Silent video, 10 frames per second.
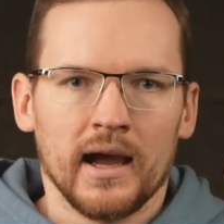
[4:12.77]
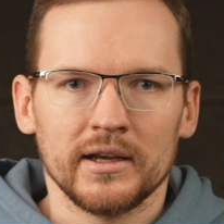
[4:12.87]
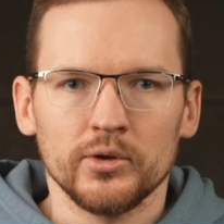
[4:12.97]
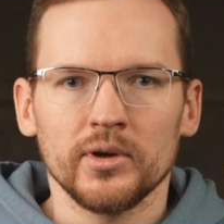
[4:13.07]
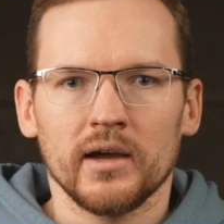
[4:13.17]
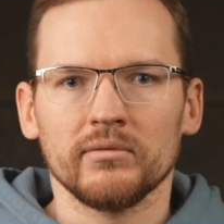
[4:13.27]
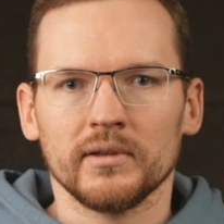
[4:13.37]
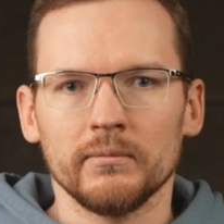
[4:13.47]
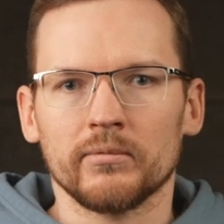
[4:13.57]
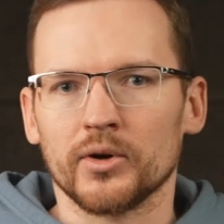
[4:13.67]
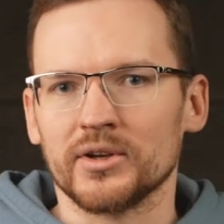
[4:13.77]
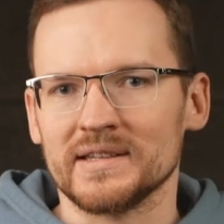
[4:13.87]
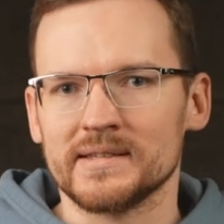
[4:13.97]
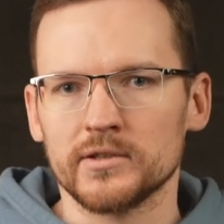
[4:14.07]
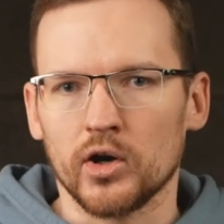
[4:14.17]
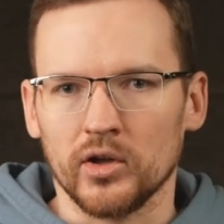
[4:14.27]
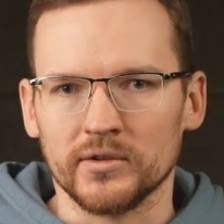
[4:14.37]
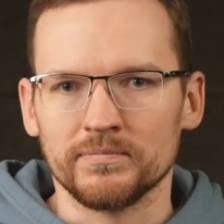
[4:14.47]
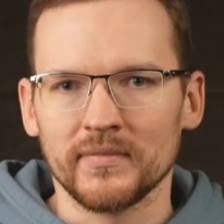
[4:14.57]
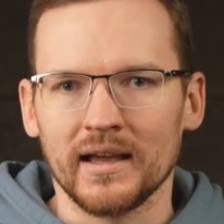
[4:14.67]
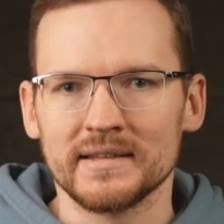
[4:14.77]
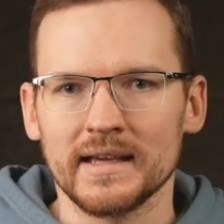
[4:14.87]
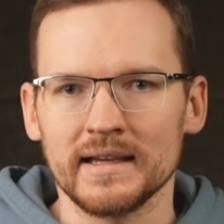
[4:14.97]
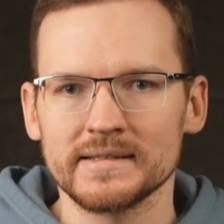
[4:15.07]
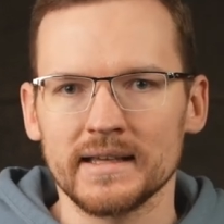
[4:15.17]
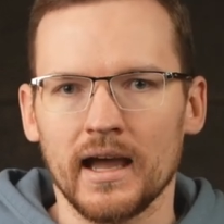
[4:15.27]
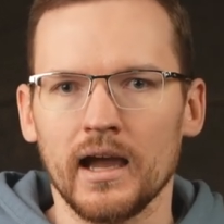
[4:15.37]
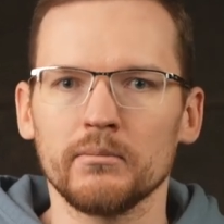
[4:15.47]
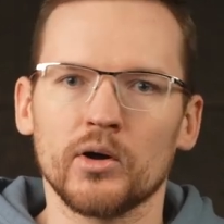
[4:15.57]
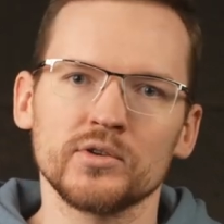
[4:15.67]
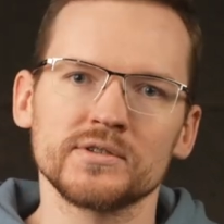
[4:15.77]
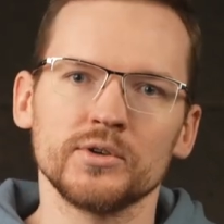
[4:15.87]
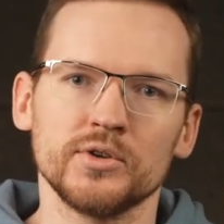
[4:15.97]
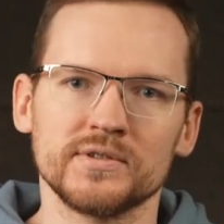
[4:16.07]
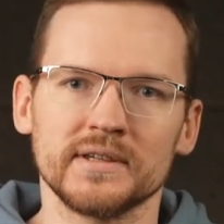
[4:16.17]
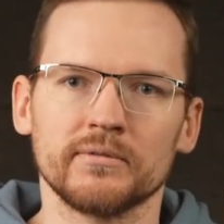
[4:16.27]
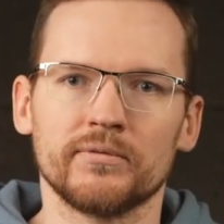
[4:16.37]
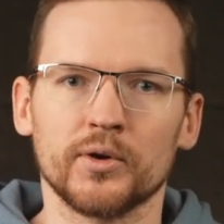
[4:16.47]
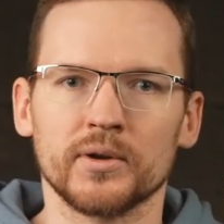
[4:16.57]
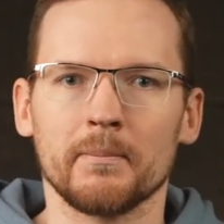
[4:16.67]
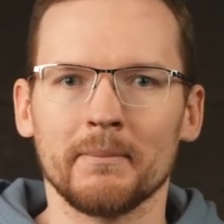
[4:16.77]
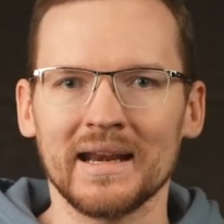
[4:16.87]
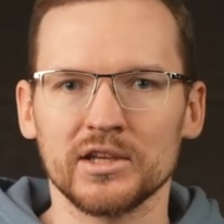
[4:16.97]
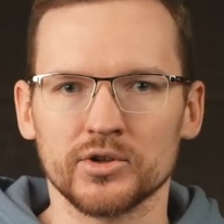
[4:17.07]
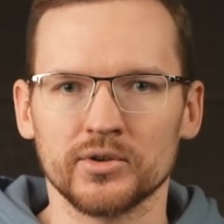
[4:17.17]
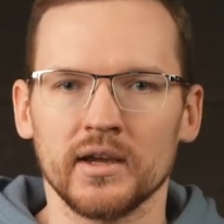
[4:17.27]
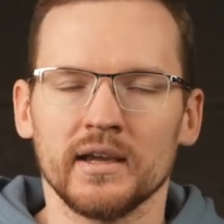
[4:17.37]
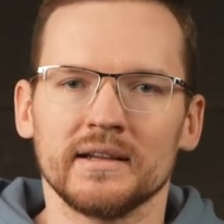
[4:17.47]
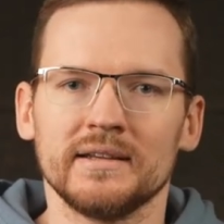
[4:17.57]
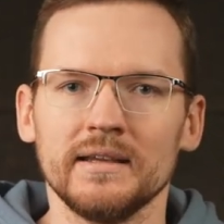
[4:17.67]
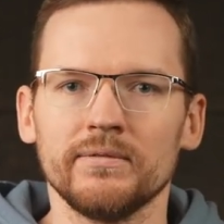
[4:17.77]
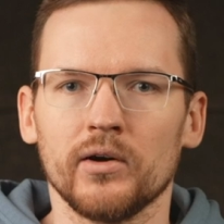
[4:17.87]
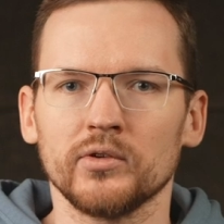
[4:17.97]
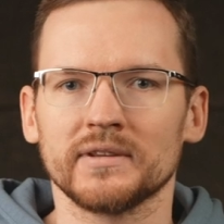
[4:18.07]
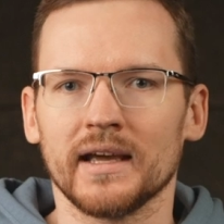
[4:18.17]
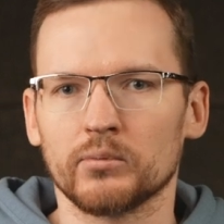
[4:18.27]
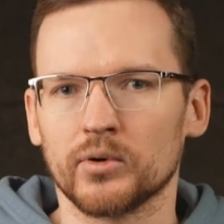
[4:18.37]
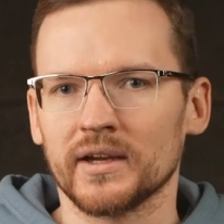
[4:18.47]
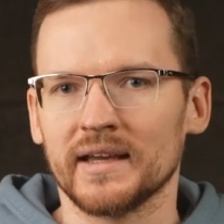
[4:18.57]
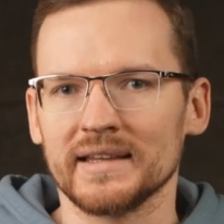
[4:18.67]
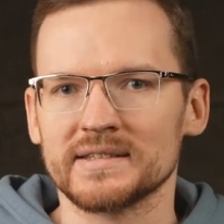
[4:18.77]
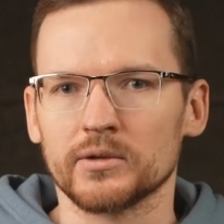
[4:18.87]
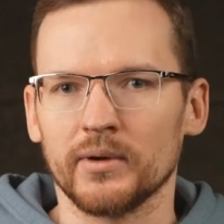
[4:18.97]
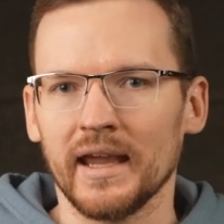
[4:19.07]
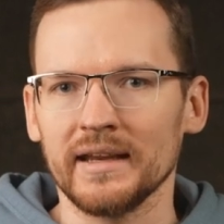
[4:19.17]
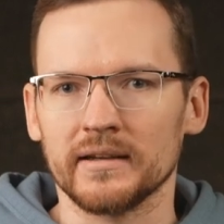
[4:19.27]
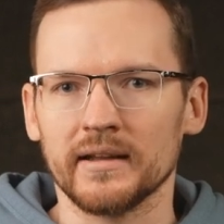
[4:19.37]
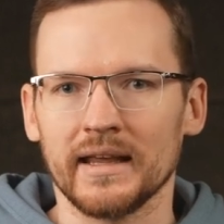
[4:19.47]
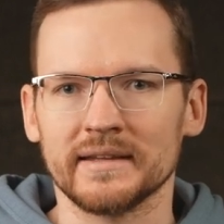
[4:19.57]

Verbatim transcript: I do have libvirt installed, and since I am also using Virt Manager, the default network gets created and